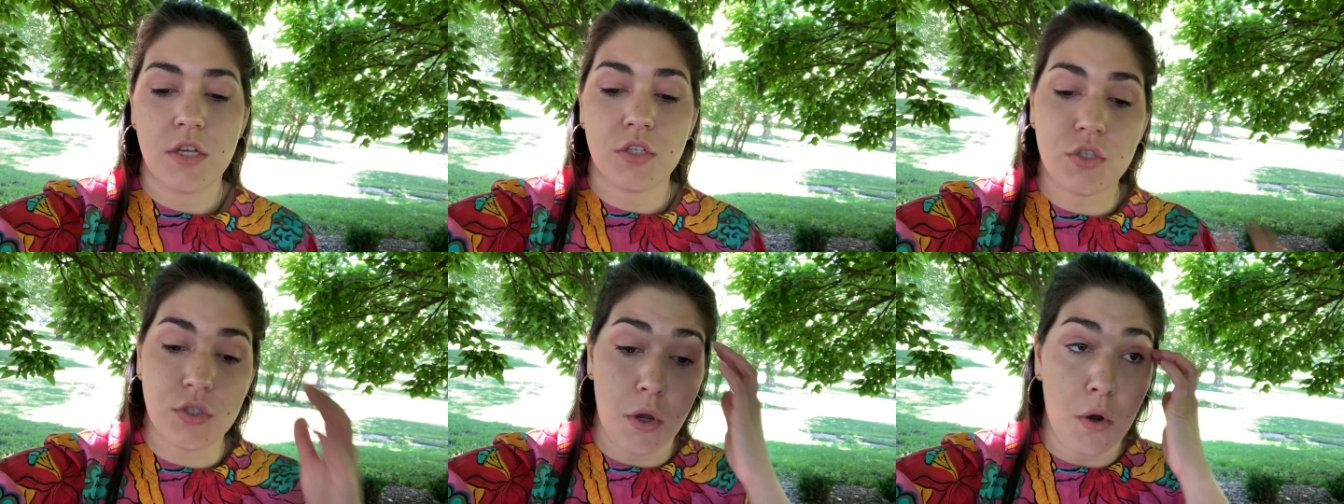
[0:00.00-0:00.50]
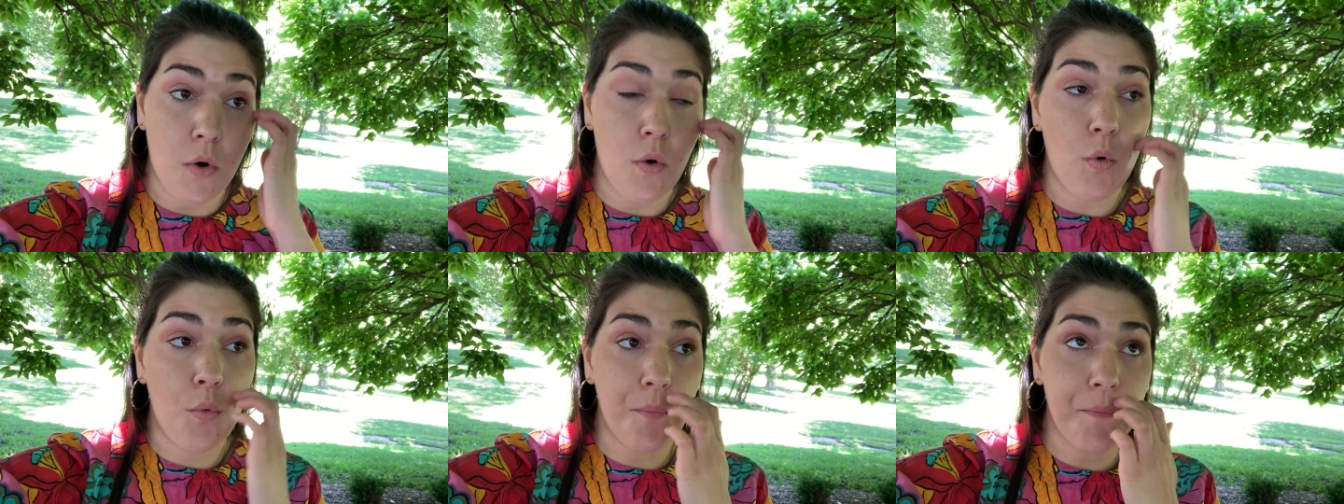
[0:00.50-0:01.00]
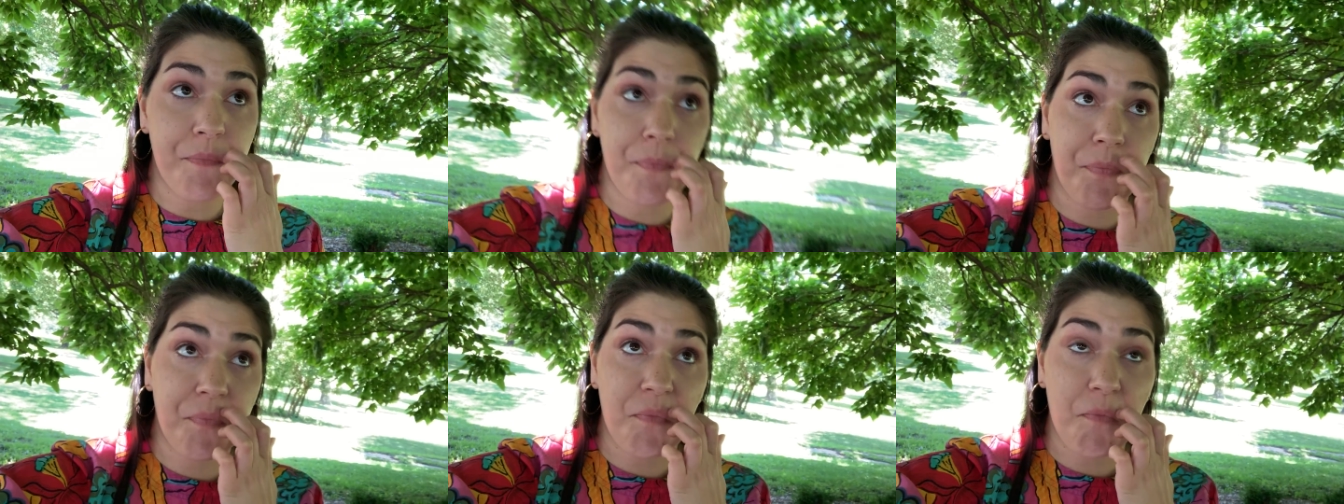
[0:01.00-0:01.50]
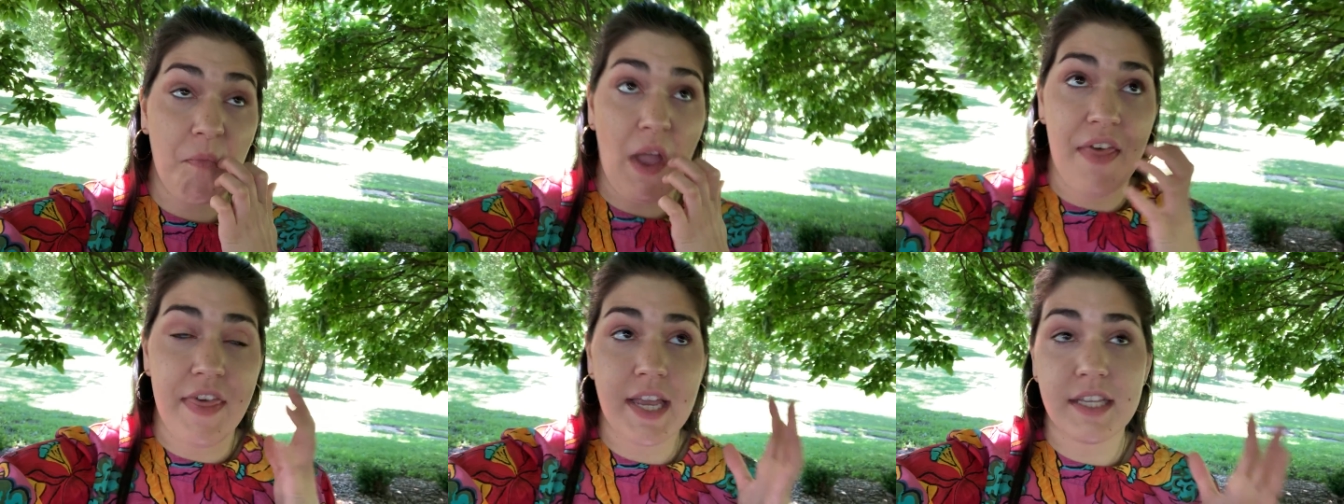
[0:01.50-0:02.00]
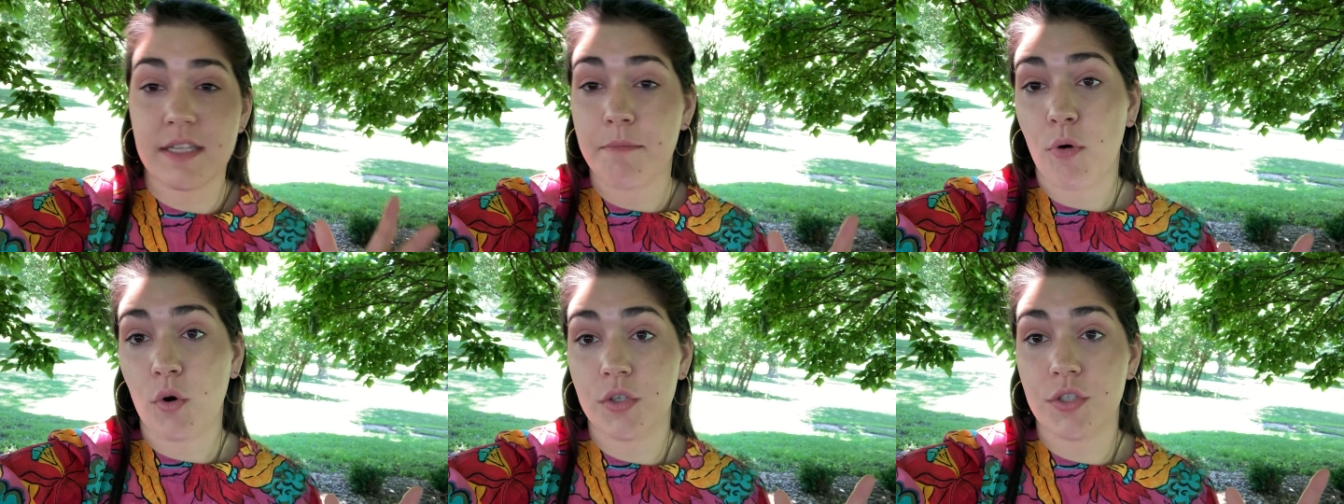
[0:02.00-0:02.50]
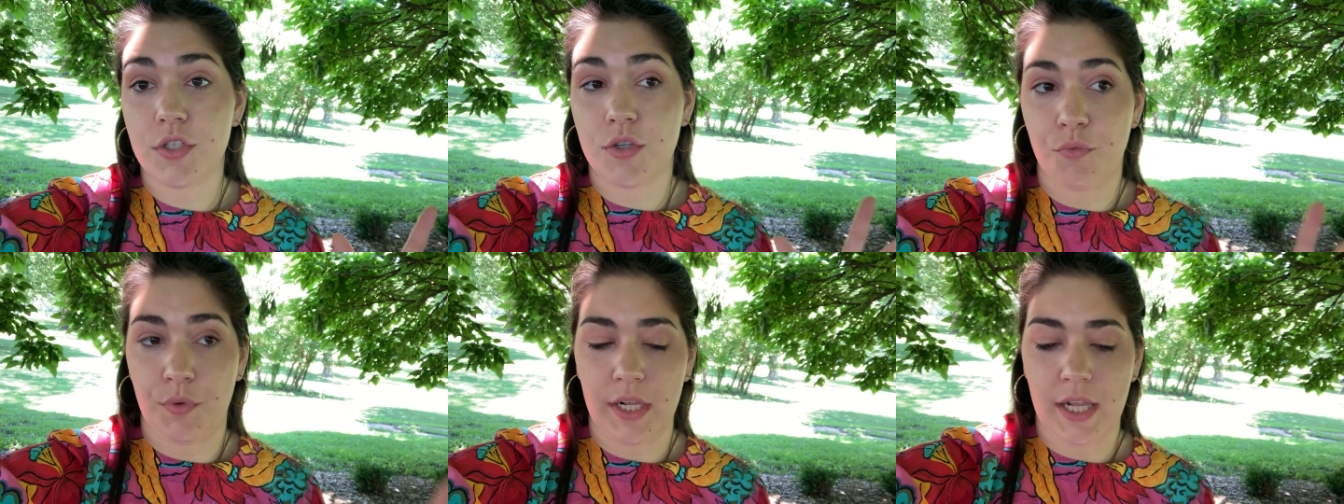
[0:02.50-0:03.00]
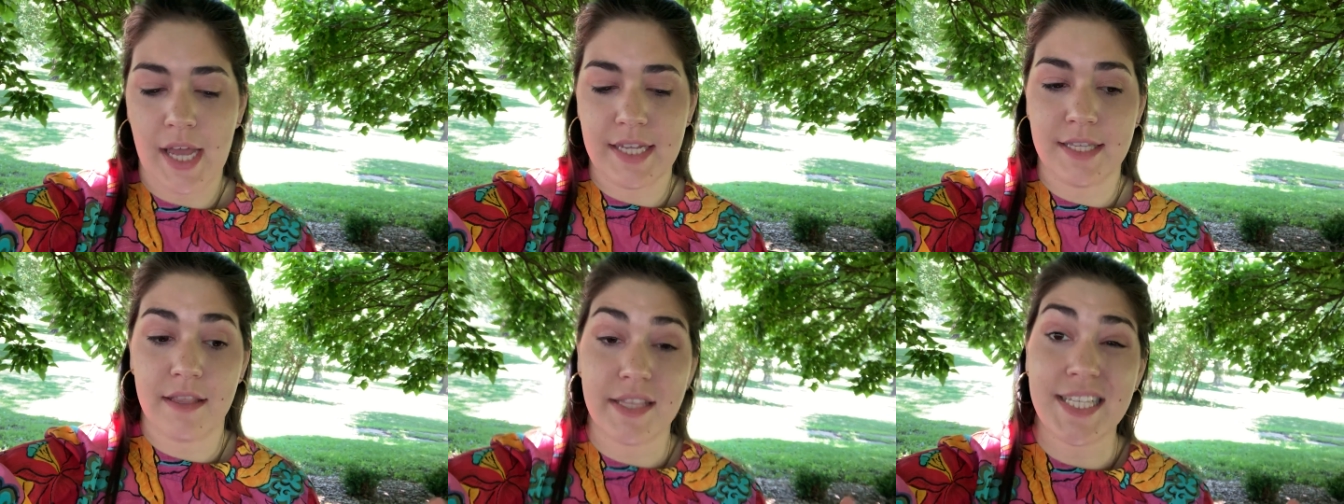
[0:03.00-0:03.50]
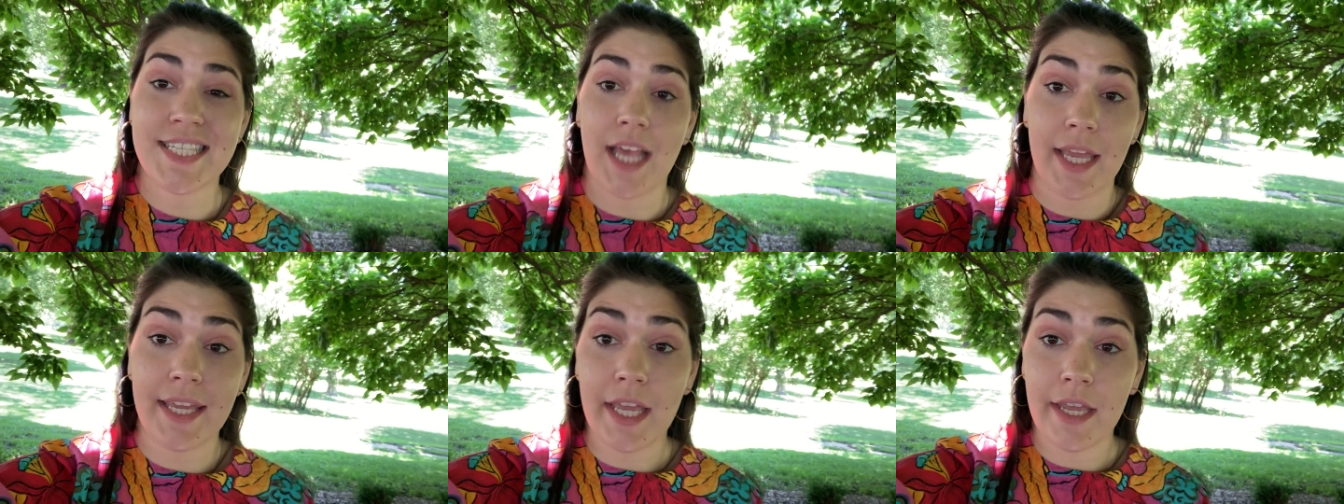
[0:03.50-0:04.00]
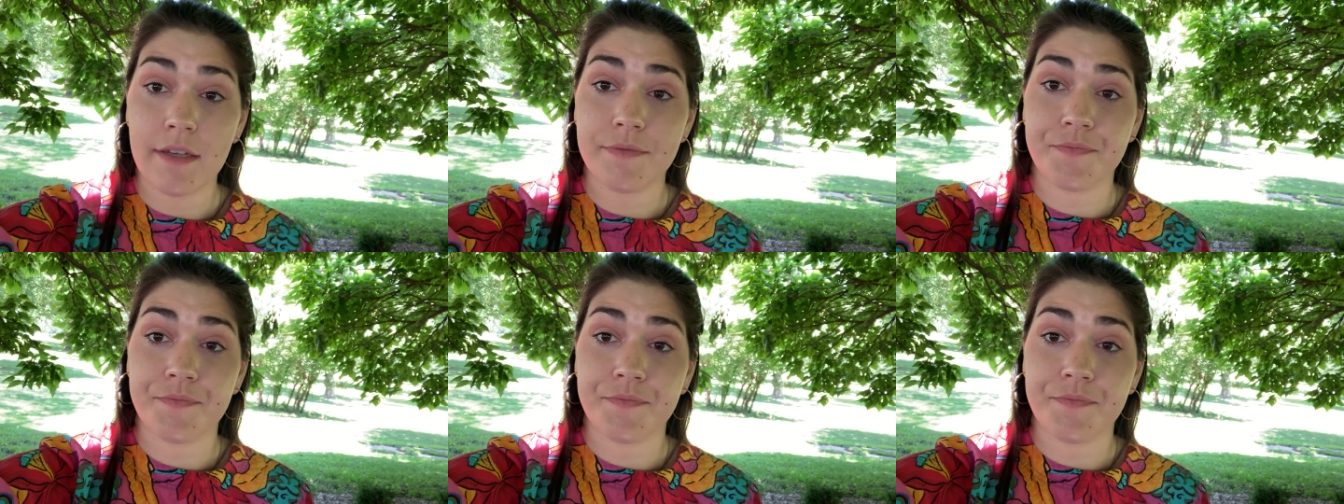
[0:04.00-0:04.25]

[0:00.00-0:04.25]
So I think it's important to realize that the psyche